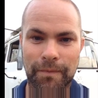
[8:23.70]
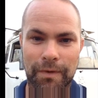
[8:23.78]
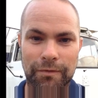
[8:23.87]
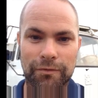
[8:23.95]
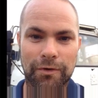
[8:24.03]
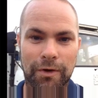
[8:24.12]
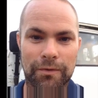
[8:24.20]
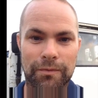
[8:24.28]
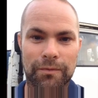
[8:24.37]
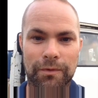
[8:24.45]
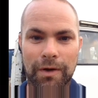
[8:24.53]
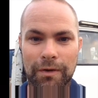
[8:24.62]
and so
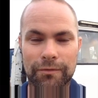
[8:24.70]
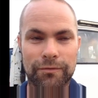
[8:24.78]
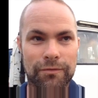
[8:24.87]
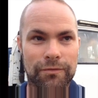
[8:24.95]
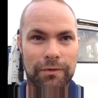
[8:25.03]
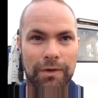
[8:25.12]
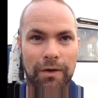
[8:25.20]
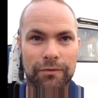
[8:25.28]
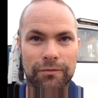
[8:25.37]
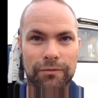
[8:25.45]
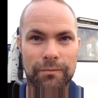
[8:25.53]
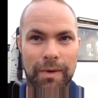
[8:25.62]

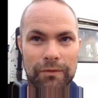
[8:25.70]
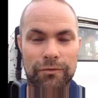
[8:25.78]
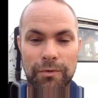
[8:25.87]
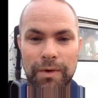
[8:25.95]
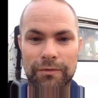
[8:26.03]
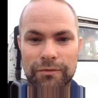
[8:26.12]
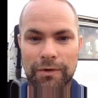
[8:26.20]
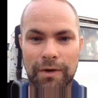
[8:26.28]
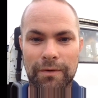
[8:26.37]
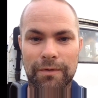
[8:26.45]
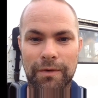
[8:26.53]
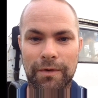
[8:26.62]
last about 2 weeks
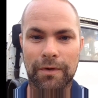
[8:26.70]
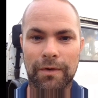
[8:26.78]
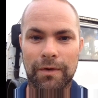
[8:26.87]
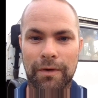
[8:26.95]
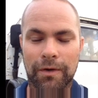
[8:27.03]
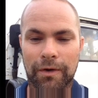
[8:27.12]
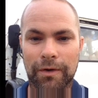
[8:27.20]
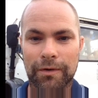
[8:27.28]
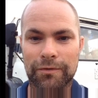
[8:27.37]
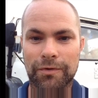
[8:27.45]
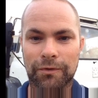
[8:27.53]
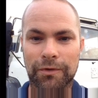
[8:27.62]
ago I
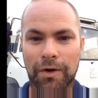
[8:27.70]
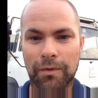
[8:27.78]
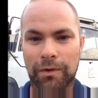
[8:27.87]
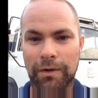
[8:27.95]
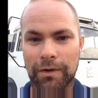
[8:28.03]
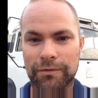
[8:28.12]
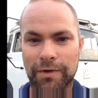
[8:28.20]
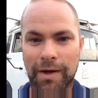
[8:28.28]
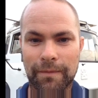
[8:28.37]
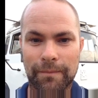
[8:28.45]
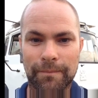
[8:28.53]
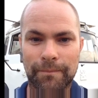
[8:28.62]
took the old clutch
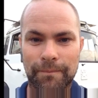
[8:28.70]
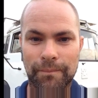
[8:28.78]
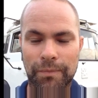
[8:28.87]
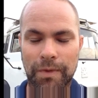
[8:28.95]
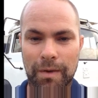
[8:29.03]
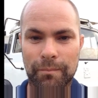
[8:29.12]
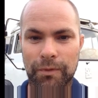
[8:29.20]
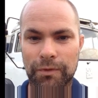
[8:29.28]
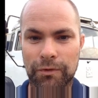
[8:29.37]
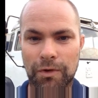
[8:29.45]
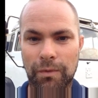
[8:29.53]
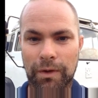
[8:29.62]
out and put the
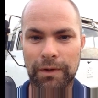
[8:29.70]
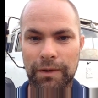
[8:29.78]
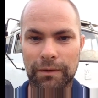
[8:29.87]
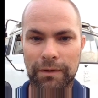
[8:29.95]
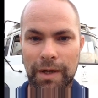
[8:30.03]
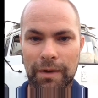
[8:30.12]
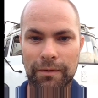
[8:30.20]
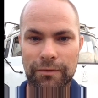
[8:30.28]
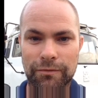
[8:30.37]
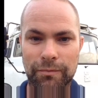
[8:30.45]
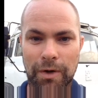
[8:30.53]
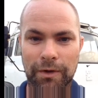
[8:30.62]
new one in, and now
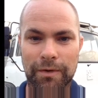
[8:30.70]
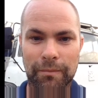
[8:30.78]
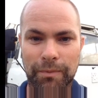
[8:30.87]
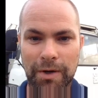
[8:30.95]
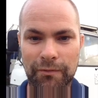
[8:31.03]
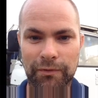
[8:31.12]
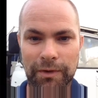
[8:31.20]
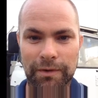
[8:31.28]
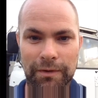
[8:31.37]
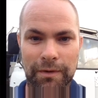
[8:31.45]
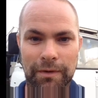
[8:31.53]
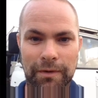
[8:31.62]
it's working
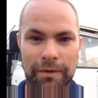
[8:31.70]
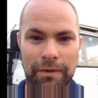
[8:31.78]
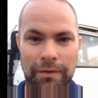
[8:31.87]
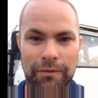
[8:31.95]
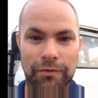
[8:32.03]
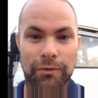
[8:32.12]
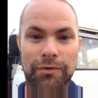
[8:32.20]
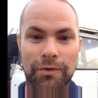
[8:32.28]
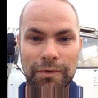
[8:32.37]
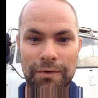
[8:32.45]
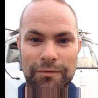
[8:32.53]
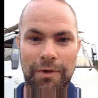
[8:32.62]
perfectly. So 2
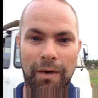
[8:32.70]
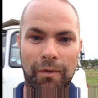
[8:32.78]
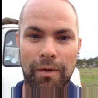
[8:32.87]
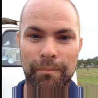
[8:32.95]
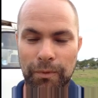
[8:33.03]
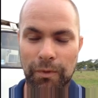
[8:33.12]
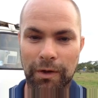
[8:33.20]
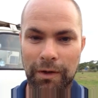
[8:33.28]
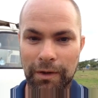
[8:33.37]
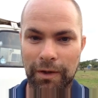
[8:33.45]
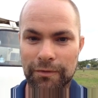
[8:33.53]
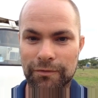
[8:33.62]
years ago I bought a
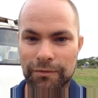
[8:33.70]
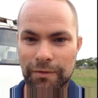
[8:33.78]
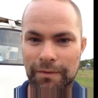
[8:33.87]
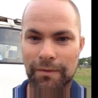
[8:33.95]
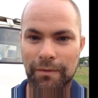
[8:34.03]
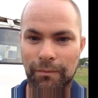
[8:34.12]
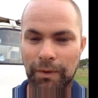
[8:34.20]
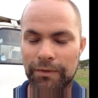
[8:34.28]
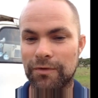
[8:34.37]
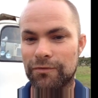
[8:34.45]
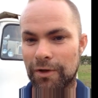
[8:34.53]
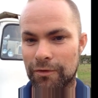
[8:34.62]
clutch when
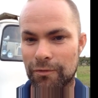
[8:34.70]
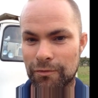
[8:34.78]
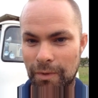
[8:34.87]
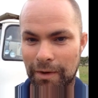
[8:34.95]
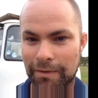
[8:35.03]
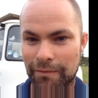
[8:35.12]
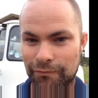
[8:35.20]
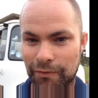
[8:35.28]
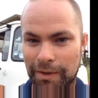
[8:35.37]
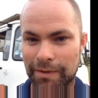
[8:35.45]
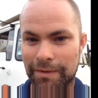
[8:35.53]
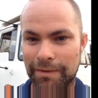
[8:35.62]
this clutch was working
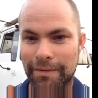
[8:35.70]
fine,